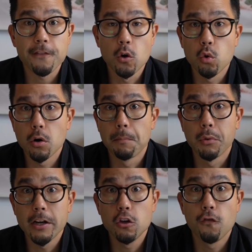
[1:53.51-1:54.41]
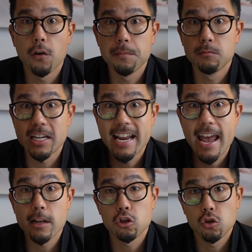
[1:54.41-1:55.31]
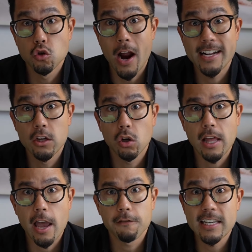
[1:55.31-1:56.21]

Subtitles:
in order to bring you from today to your ideal life.